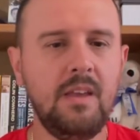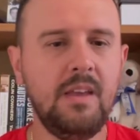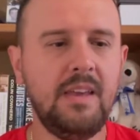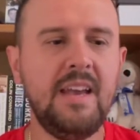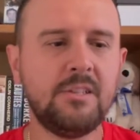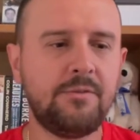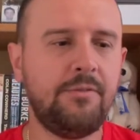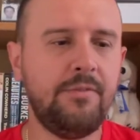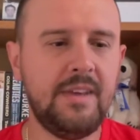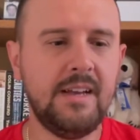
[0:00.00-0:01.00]
he has
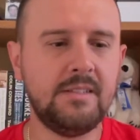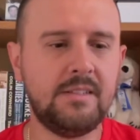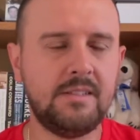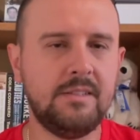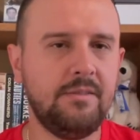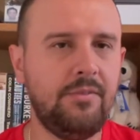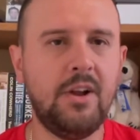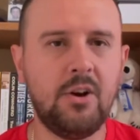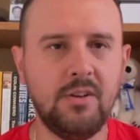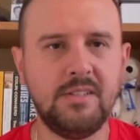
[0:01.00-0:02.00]
he has
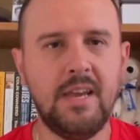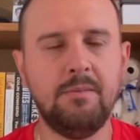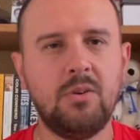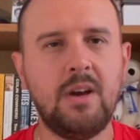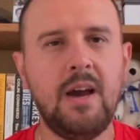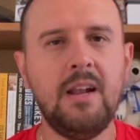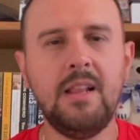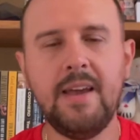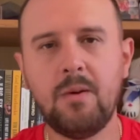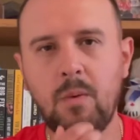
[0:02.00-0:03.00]
flared his game. kind of
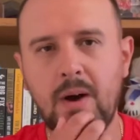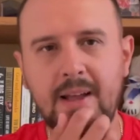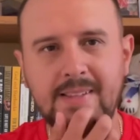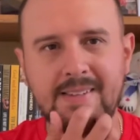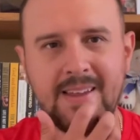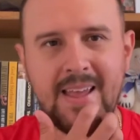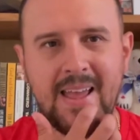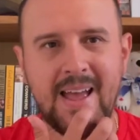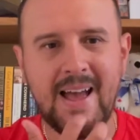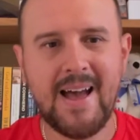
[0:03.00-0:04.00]
like what
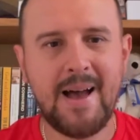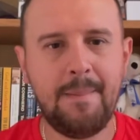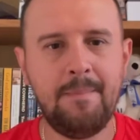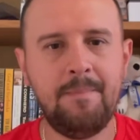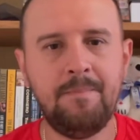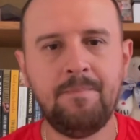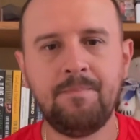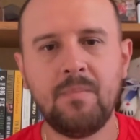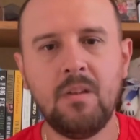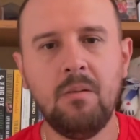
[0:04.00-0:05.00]
um,
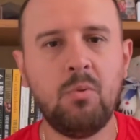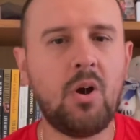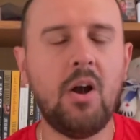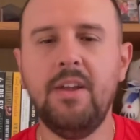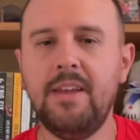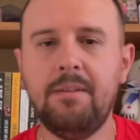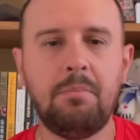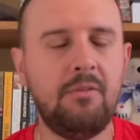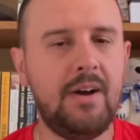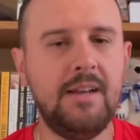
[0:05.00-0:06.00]
Bukari
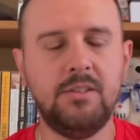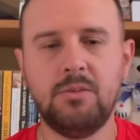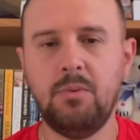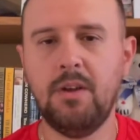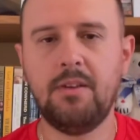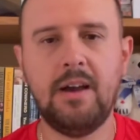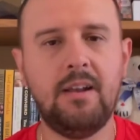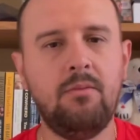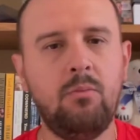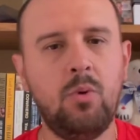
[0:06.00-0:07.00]
provides us with, kind
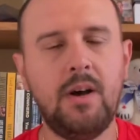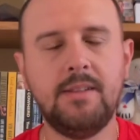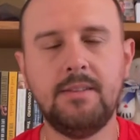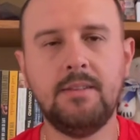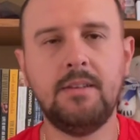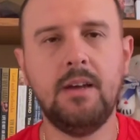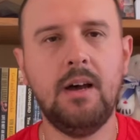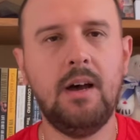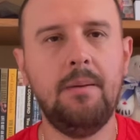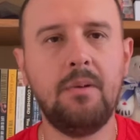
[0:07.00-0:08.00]
of what
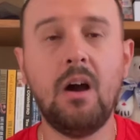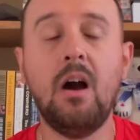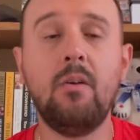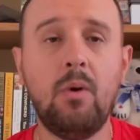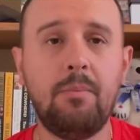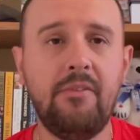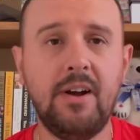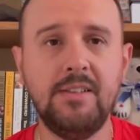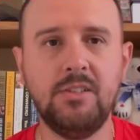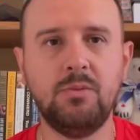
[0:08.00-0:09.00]
um, Kangwa
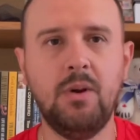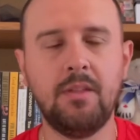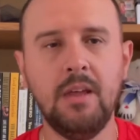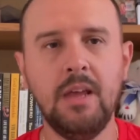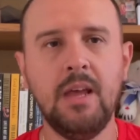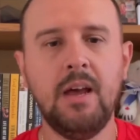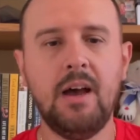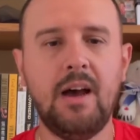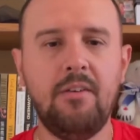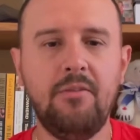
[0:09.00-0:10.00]
provides us with.
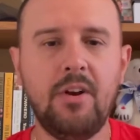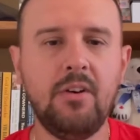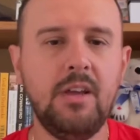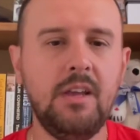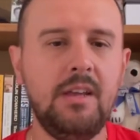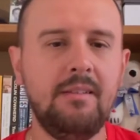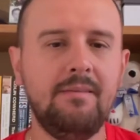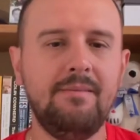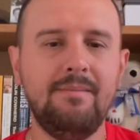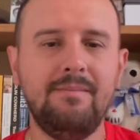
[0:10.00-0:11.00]
Uh, very
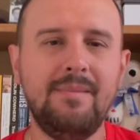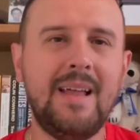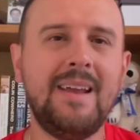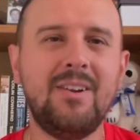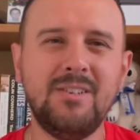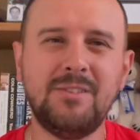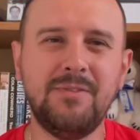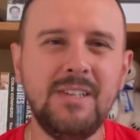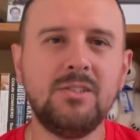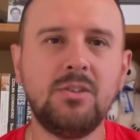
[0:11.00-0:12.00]
light on his
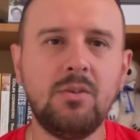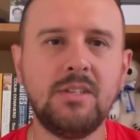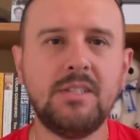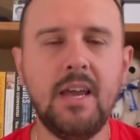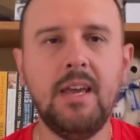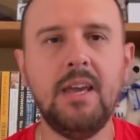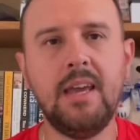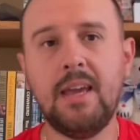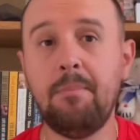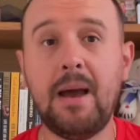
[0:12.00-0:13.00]
feet, so to say. He can
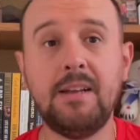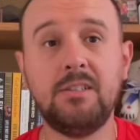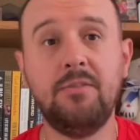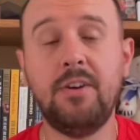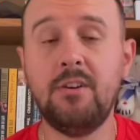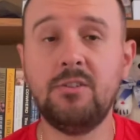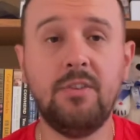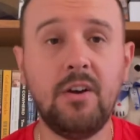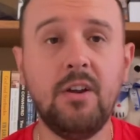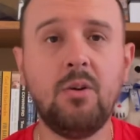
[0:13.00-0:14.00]
get past defenders
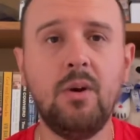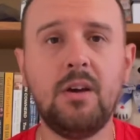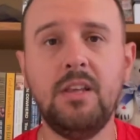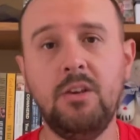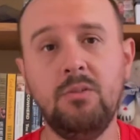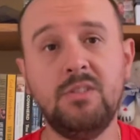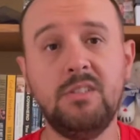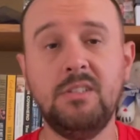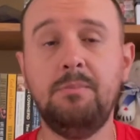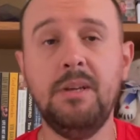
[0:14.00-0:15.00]
very quickly. He uses
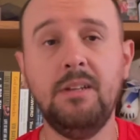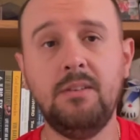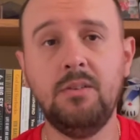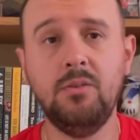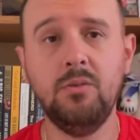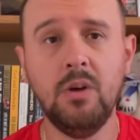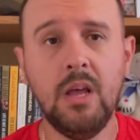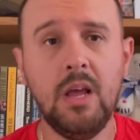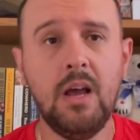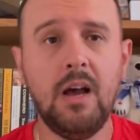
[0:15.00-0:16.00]
his speed to,
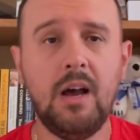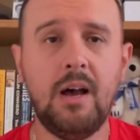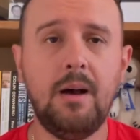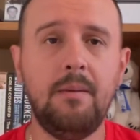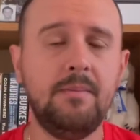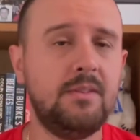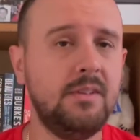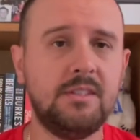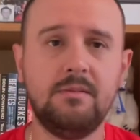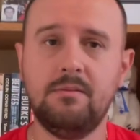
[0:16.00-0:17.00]
um, to
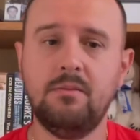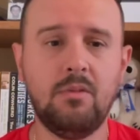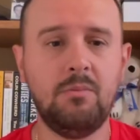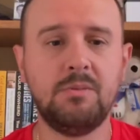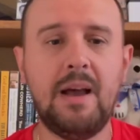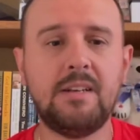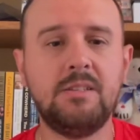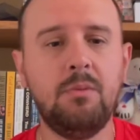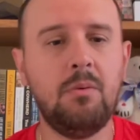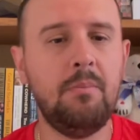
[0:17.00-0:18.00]
its almost
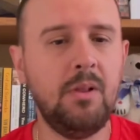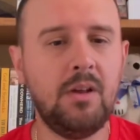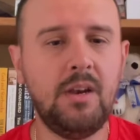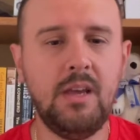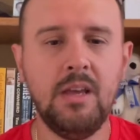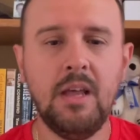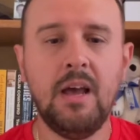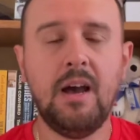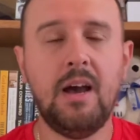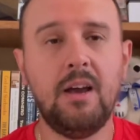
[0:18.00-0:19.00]
maximum ability.
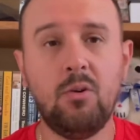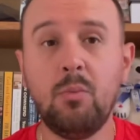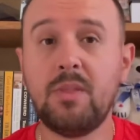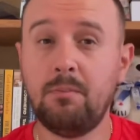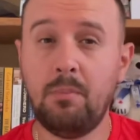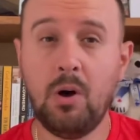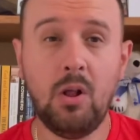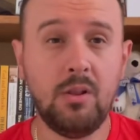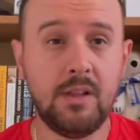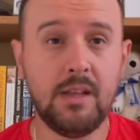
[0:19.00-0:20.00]
Uh, good with the
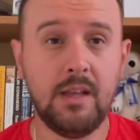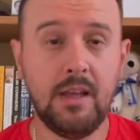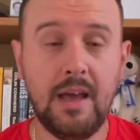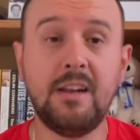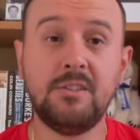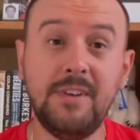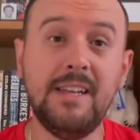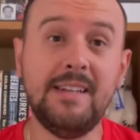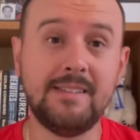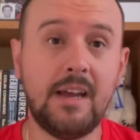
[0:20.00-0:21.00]
ball at his
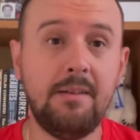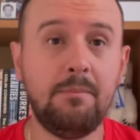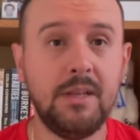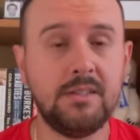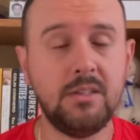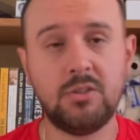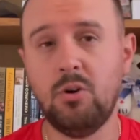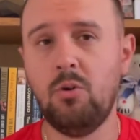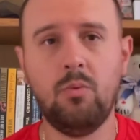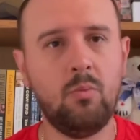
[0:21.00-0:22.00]
feet in tight places.
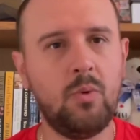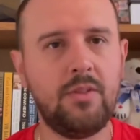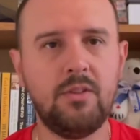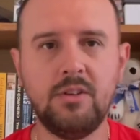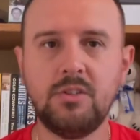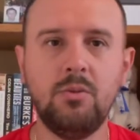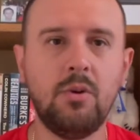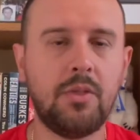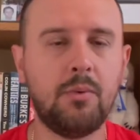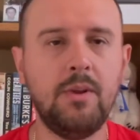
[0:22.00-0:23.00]
So whether there's two or
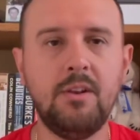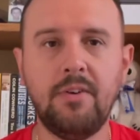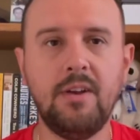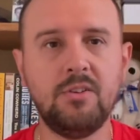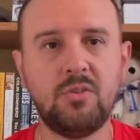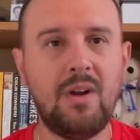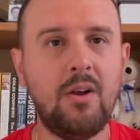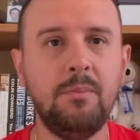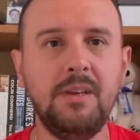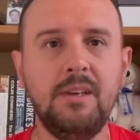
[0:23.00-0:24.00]
three defenders around
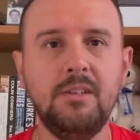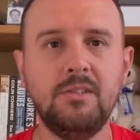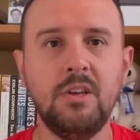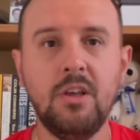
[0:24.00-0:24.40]
him, he's